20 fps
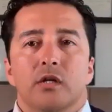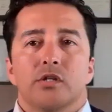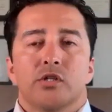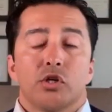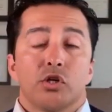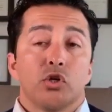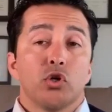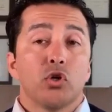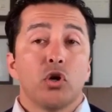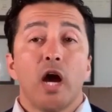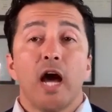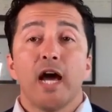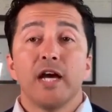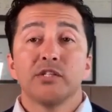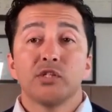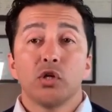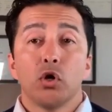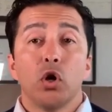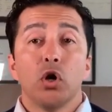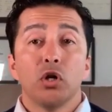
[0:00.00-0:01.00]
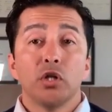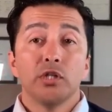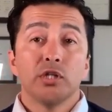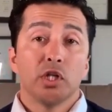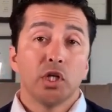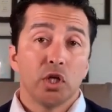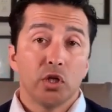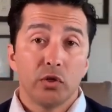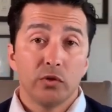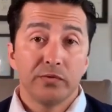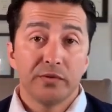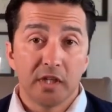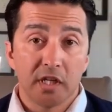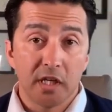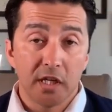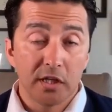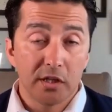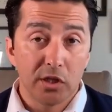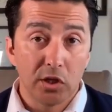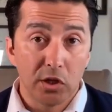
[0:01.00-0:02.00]
So you guys all know the,
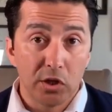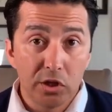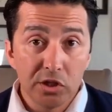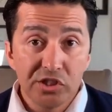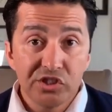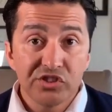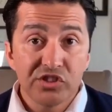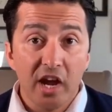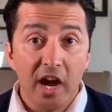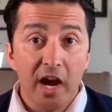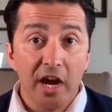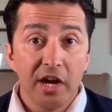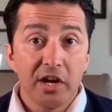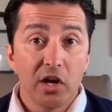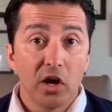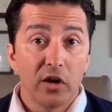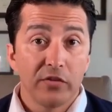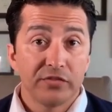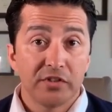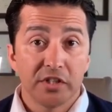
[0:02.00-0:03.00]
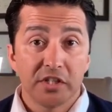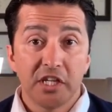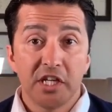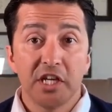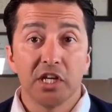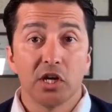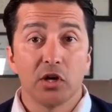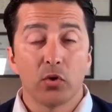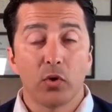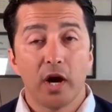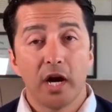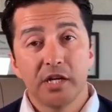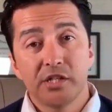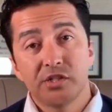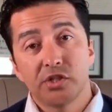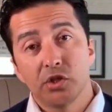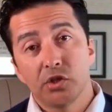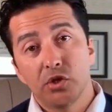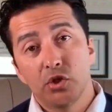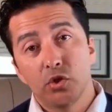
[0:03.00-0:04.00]
the good side of the keto, right?
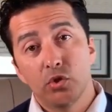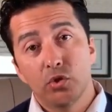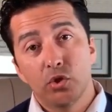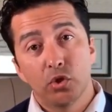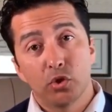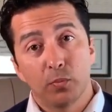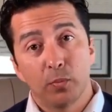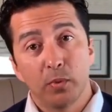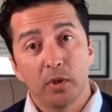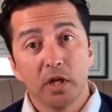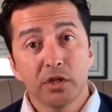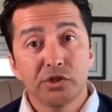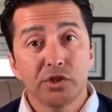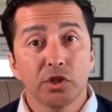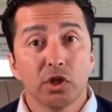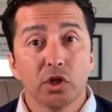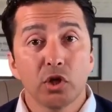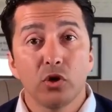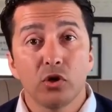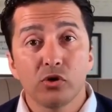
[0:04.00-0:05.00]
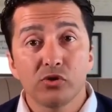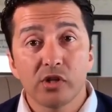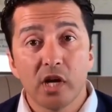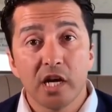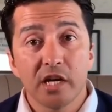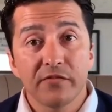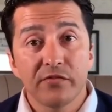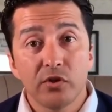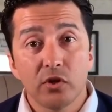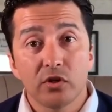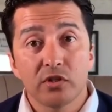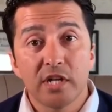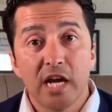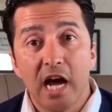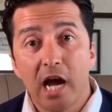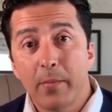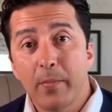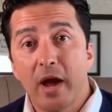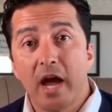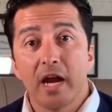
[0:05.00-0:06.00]
So you, your blood sugar goes on if you're
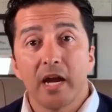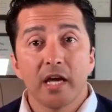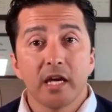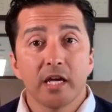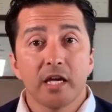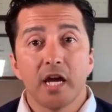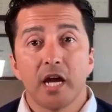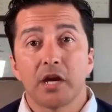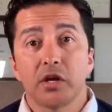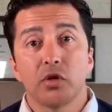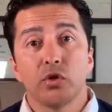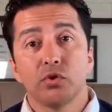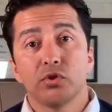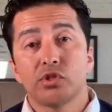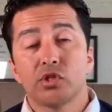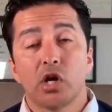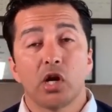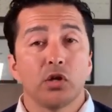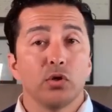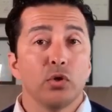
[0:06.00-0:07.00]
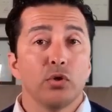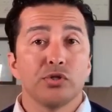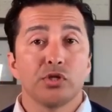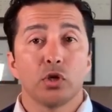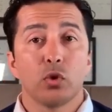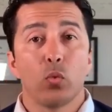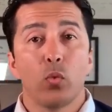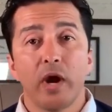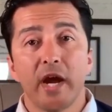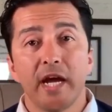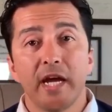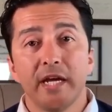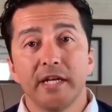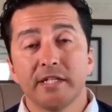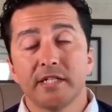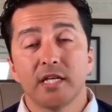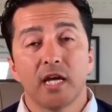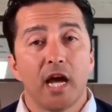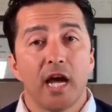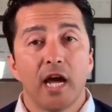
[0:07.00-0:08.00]
diabetic, and you start losing
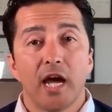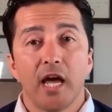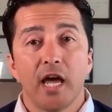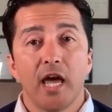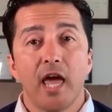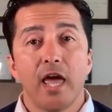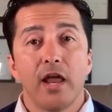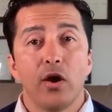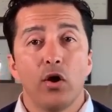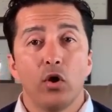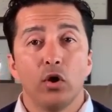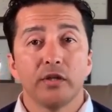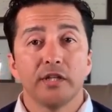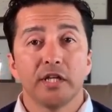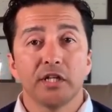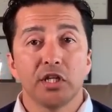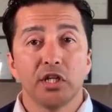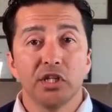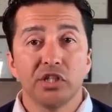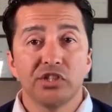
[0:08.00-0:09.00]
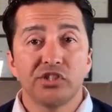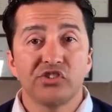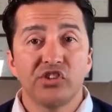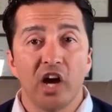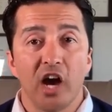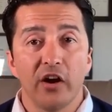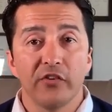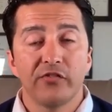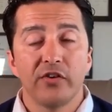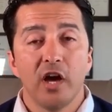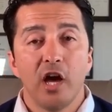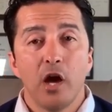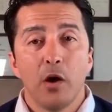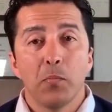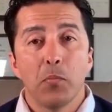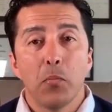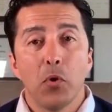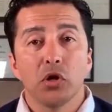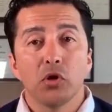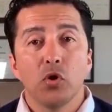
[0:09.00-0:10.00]
weight, uh, and all that good stuff.
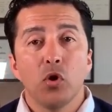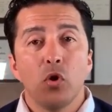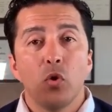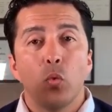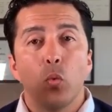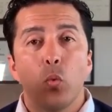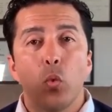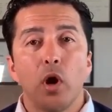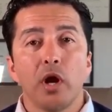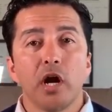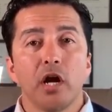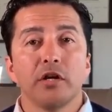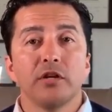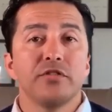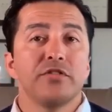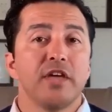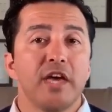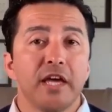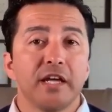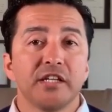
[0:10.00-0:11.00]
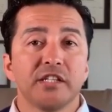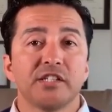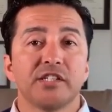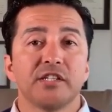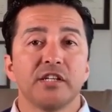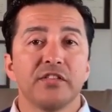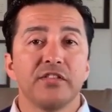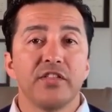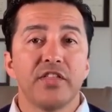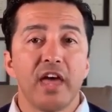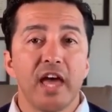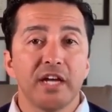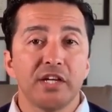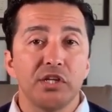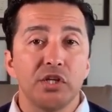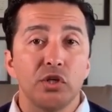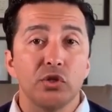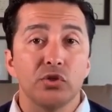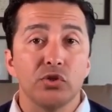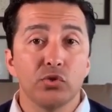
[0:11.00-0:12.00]
But what are the things
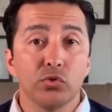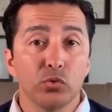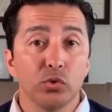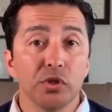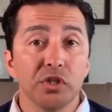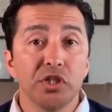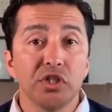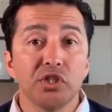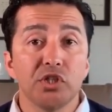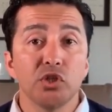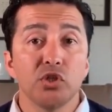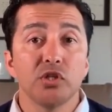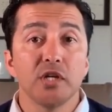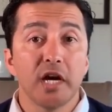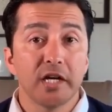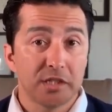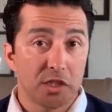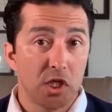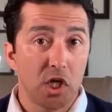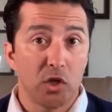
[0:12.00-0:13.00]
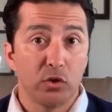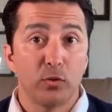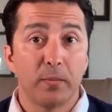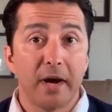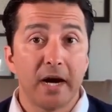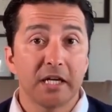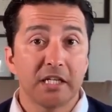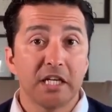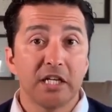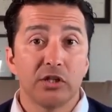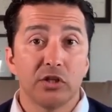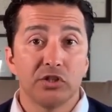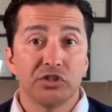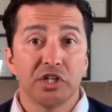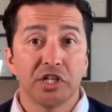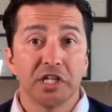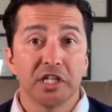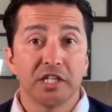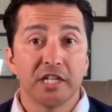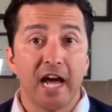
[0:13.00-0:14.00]
that you really do not know about
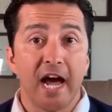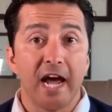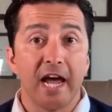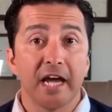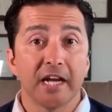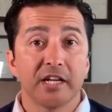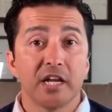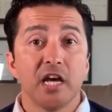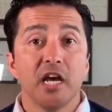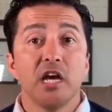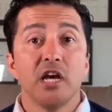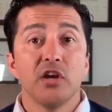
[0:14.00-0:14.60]
ketogenic diet?